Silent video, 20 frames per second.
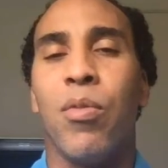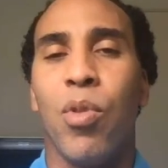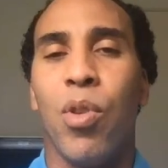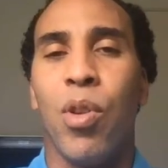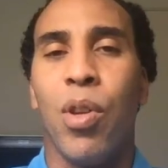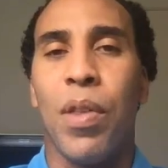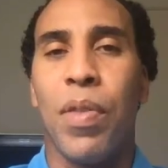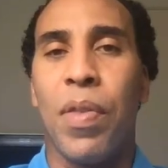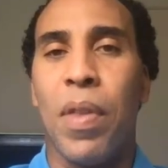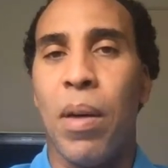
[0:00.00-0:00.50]

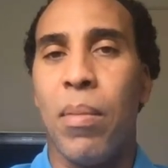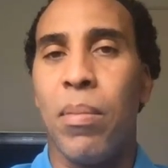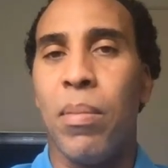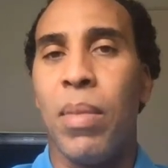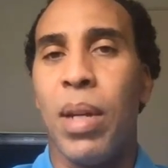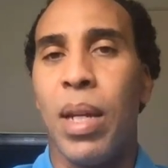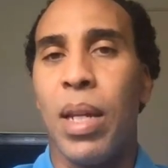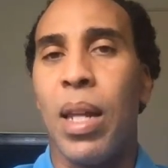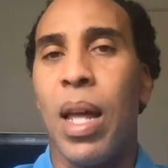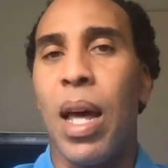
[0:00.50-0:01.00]
rule of
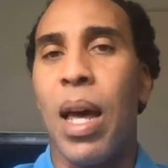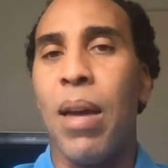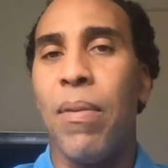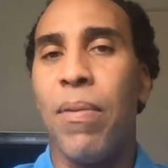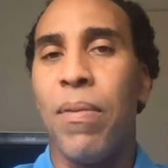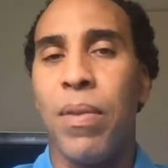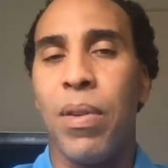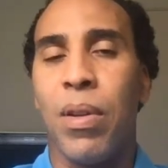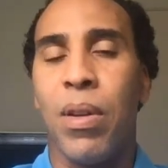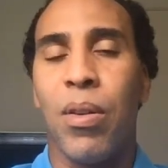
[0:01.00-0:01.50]
thumb in
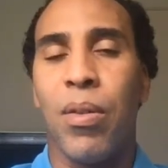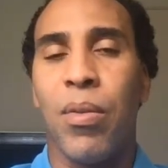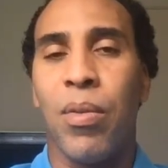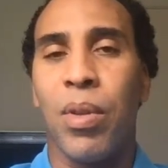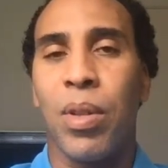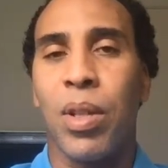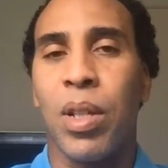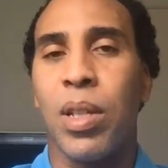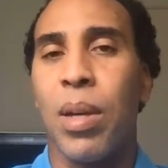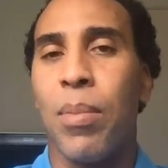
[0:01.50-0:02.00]
life, you know,
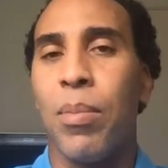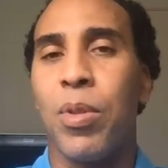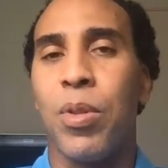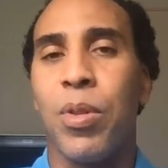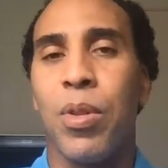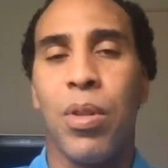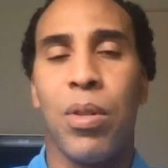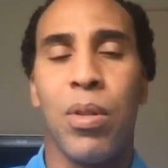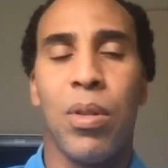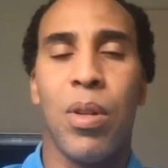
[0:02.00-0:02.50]
because I'm
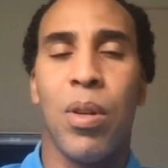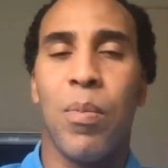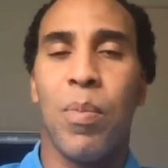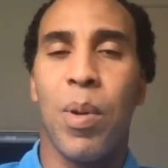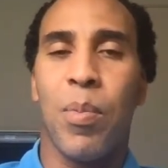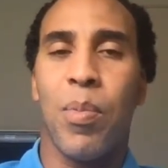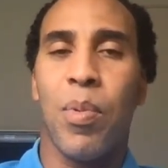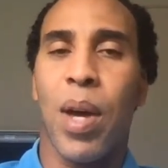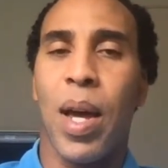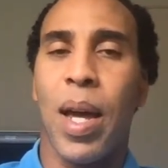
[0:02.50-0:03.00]
sure you know
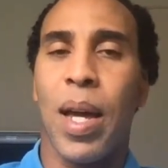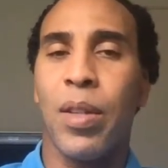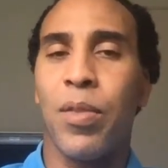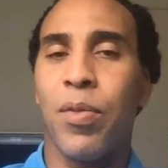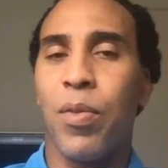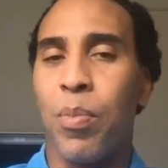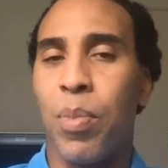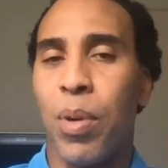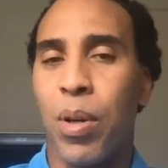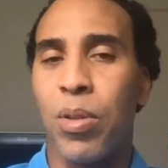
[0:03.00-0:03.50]
people ask
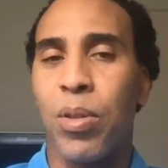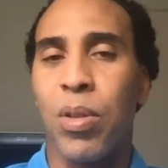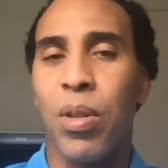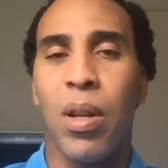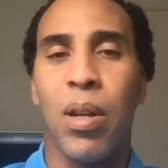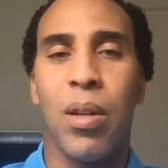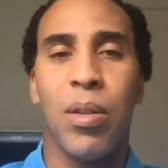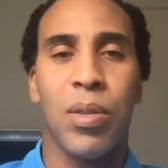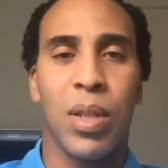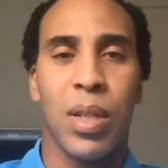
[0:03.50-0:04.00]
for
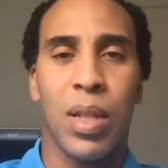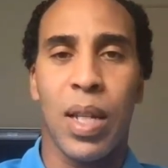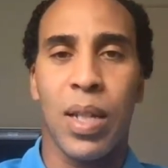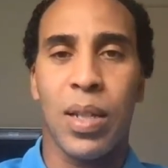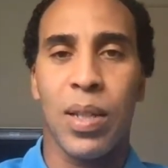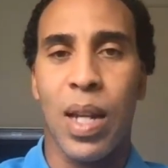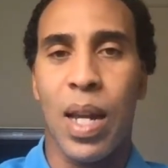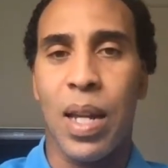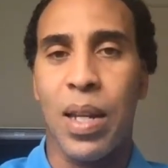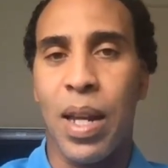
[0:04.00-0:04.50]
personal loans and
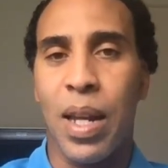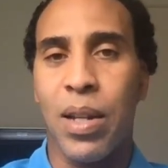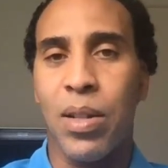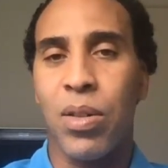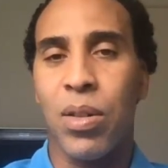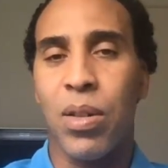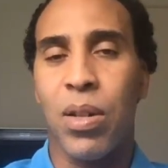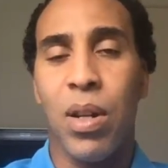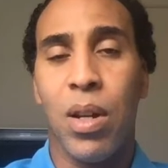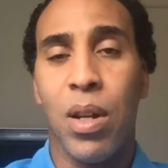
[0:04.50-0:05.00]
things of that
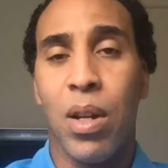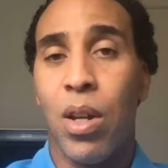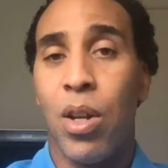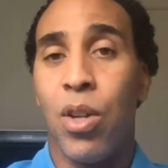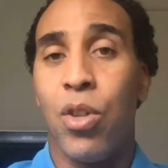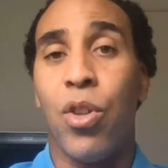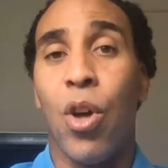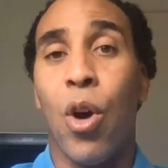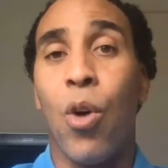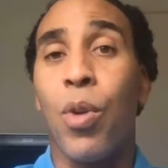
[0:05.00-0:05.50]
nature.
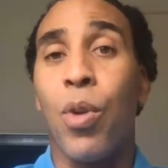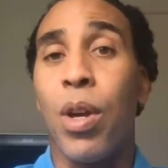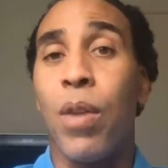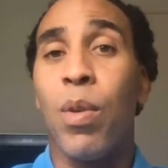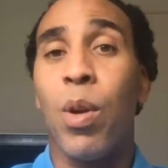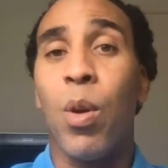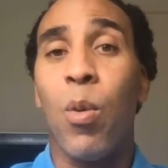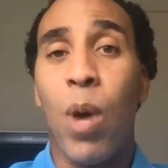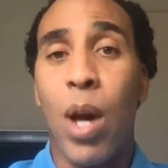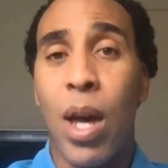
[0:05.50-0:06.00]
Don't give
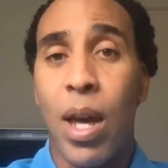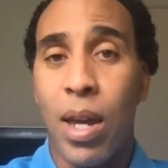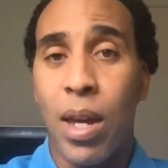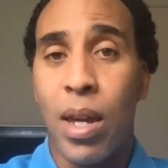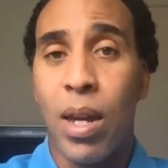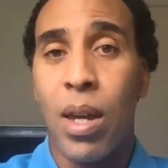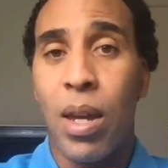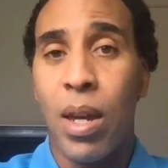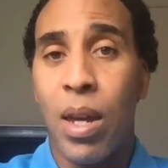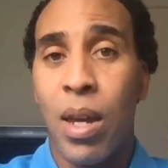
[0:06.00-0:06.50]
it
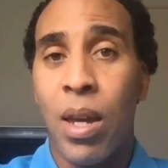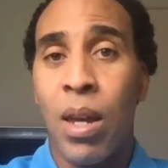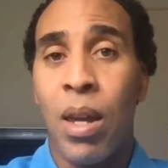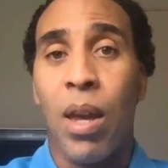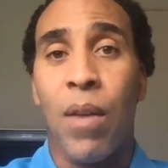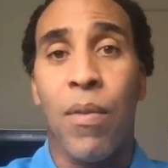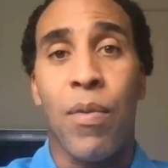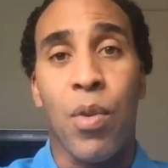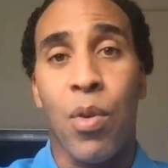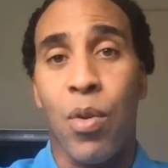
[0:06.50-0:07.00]
away
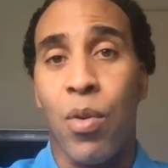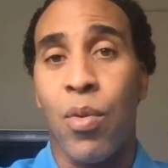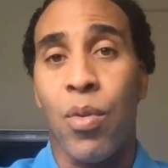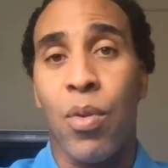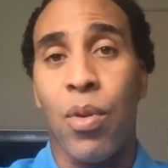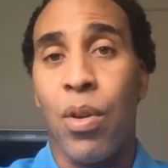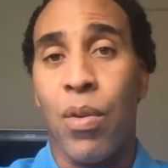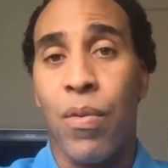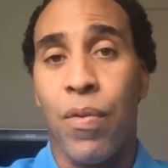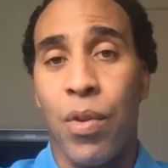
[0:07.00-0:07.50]
if
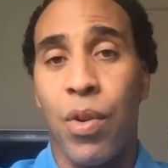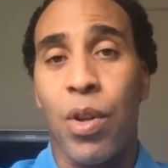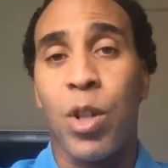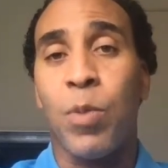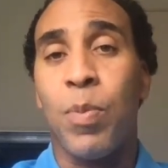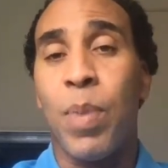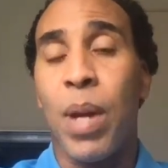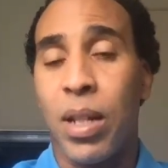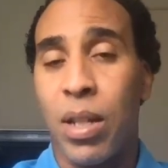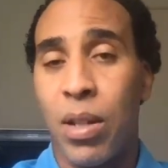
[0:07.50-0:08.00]
you if you're
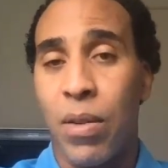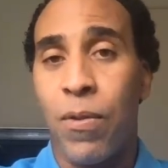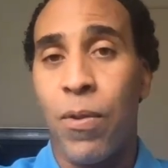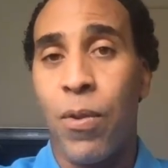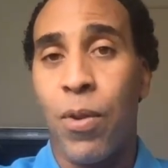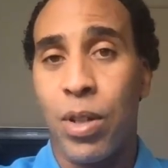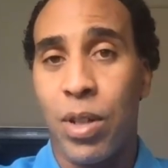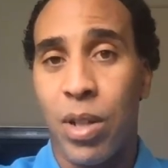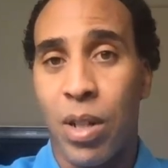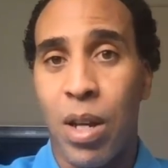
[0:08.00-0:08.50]
expecting
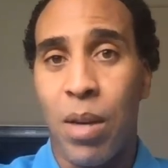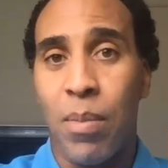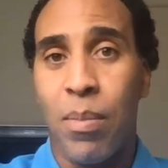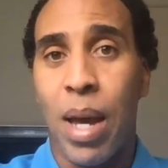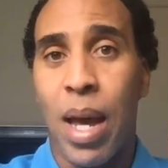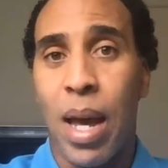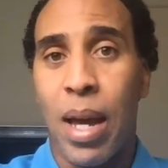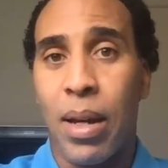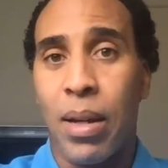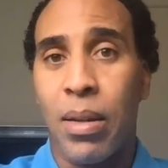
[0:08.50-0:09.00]
for it to come
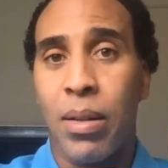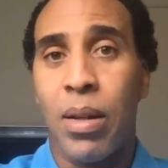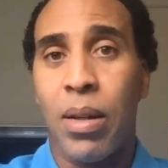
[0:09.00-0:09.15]
back,